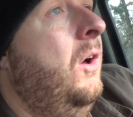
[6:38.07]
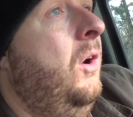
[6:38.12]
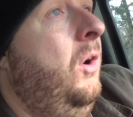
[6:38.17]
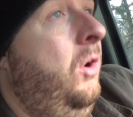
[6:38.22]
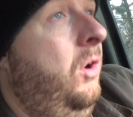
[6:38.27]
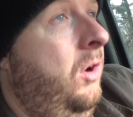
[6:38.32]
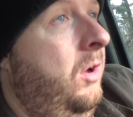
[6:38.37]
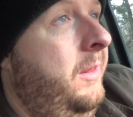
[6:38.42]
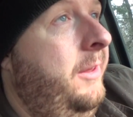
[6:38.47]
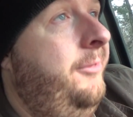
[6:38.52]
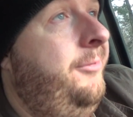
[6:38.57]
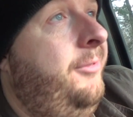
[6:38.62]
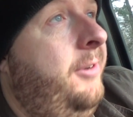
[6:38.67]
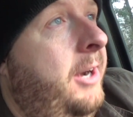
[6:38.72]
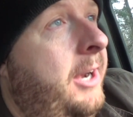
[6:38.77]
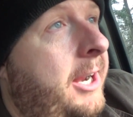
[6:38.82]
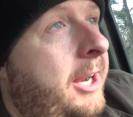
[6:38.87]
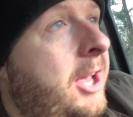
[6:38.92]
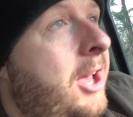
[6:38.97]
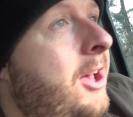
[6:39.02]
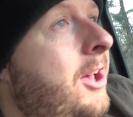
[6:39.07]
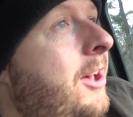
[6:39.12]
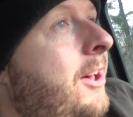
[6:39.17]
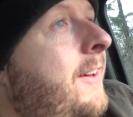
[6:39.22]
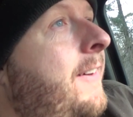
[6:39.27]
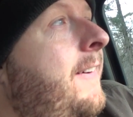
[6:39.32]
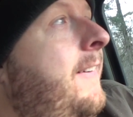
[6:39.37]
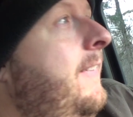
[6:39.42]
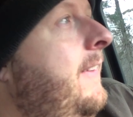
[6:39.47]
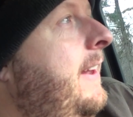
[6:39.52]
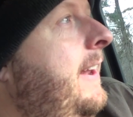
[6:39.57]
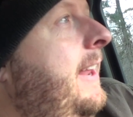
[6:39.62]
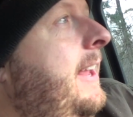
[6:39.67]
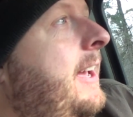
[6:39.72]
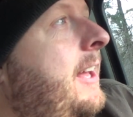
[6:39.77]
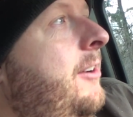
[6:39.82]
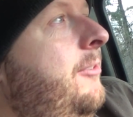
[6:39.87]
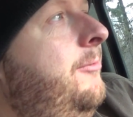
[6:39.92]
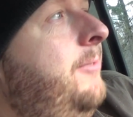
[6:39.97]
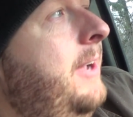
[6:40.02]
holy frig. And then you
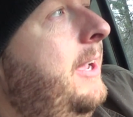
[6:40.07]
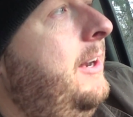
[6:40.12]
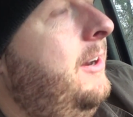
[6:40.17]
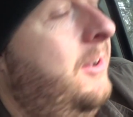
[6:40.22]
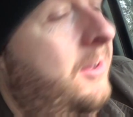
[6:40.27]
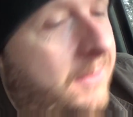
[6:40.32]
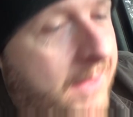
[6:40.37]
got to fight all